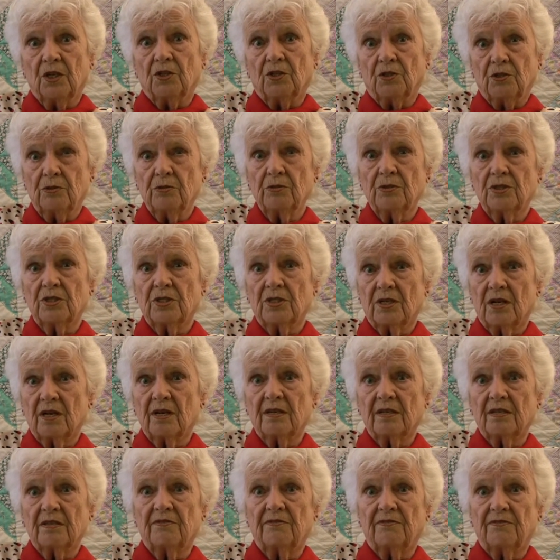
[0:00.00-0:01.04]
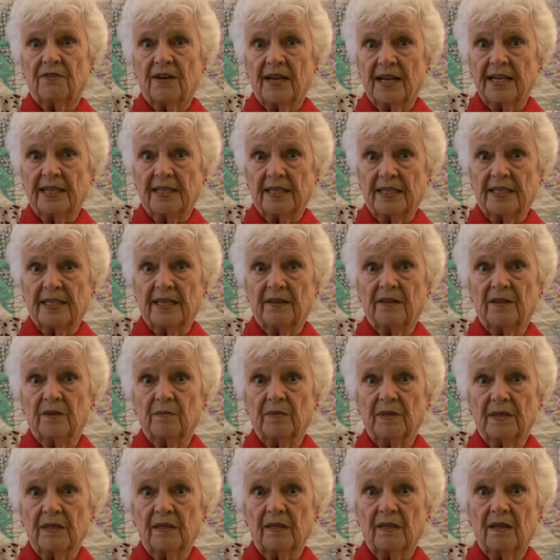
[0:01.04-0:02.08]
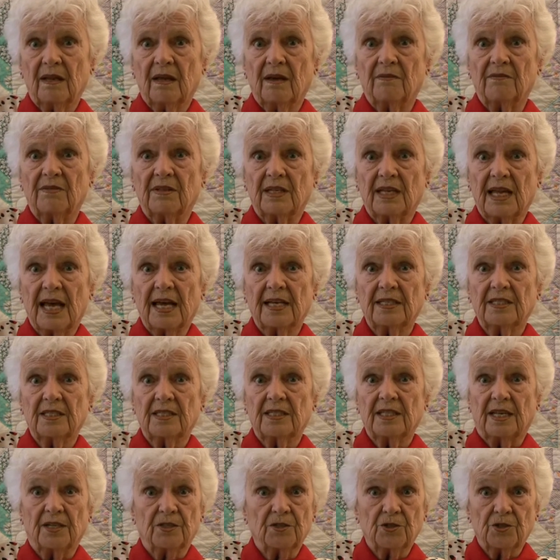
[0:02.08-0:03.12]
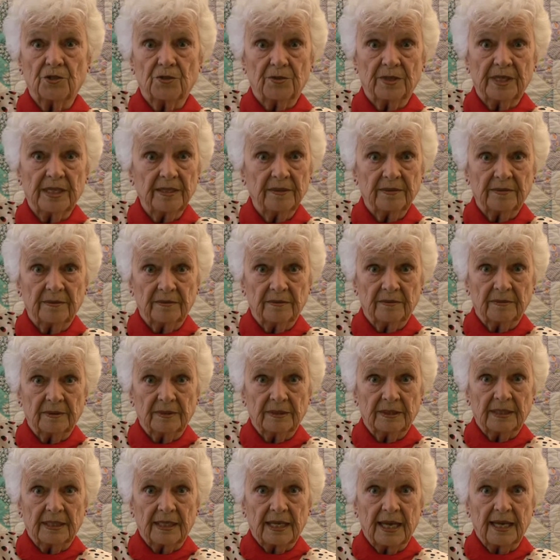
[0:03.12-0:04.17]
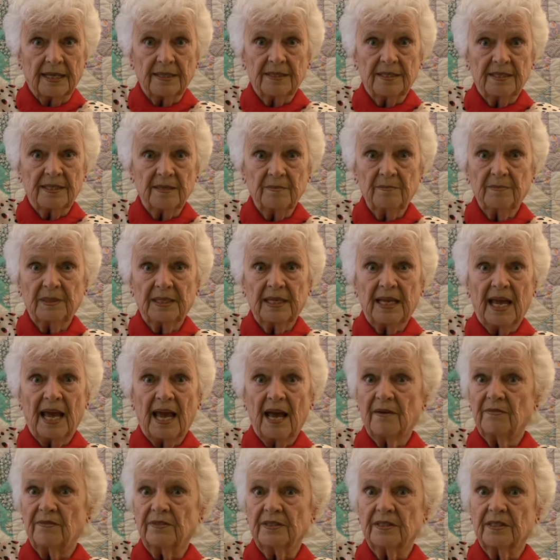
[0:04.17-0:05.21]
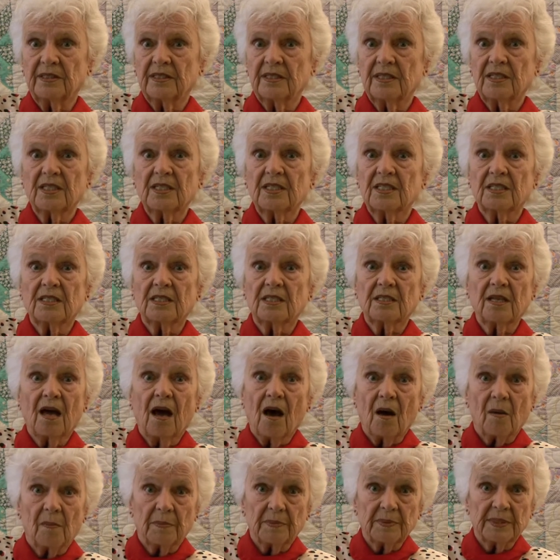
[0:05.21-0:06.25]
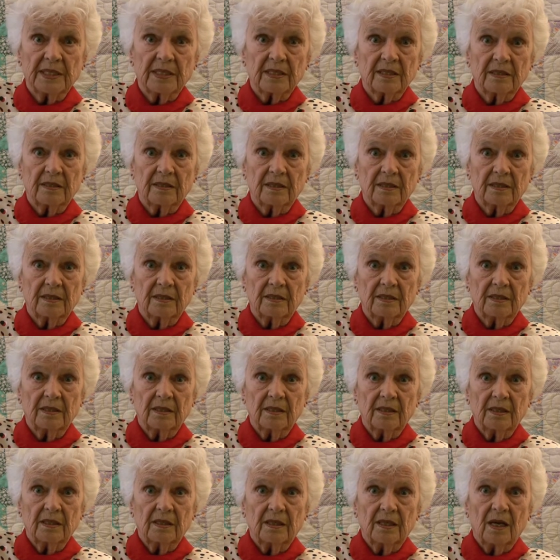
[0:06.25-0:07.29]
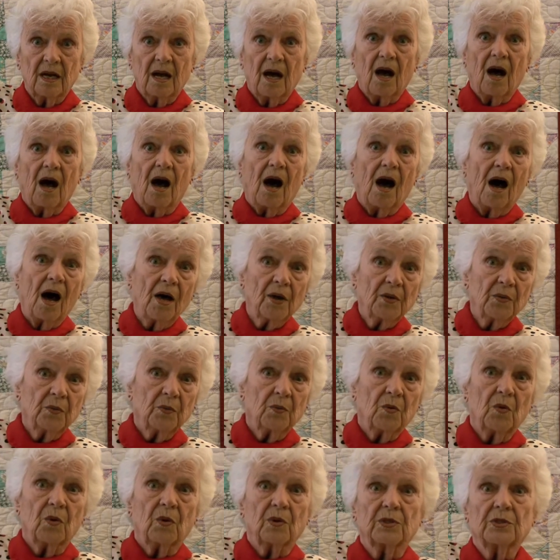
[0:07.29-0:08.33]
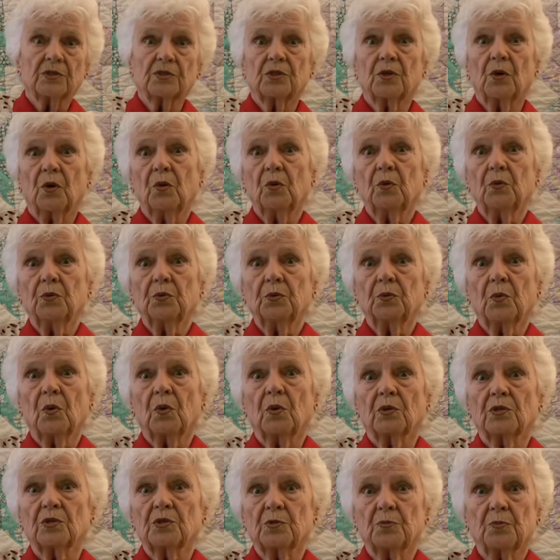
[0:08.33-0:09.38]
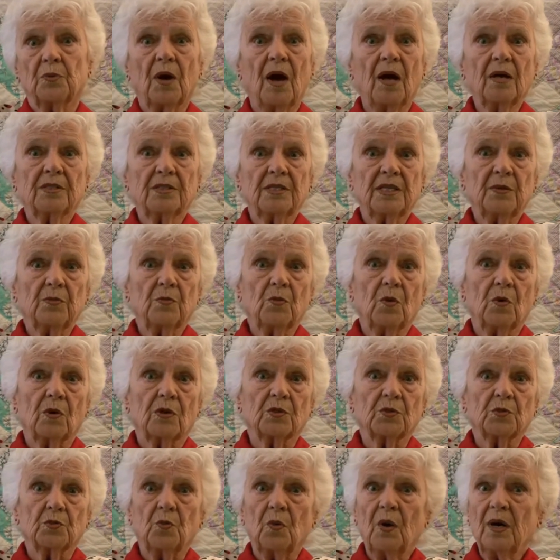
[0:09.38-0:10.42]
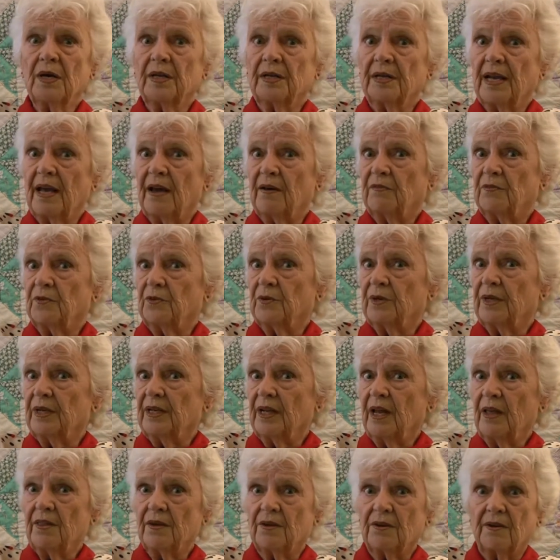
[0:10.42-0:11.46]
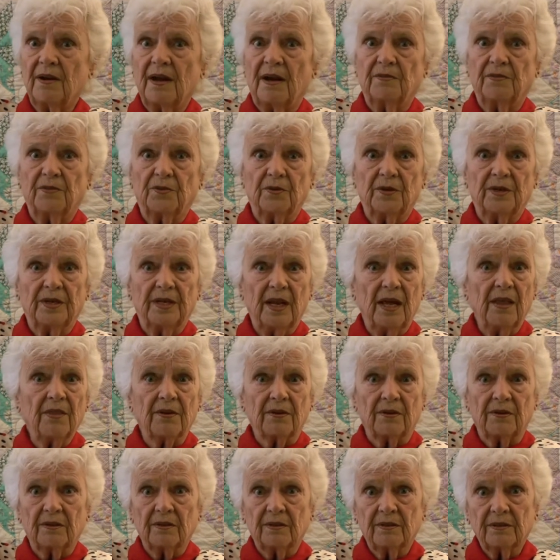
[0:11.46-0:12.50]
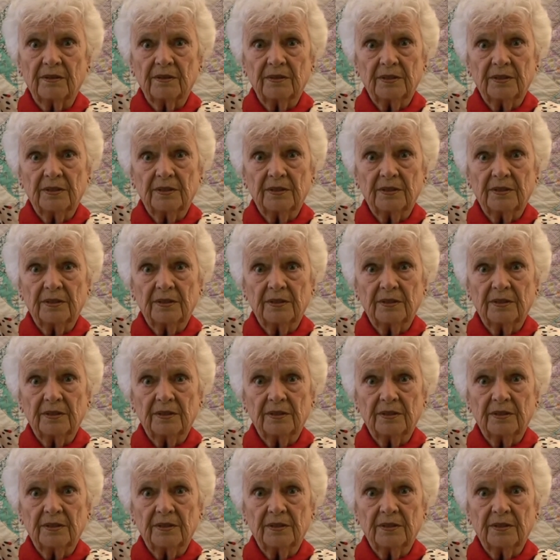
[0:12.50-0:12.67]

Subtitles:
You started fighting in the middle of the last century and simply haven't stopped. Hot wars, cold wars, proxy wars, one after another after another.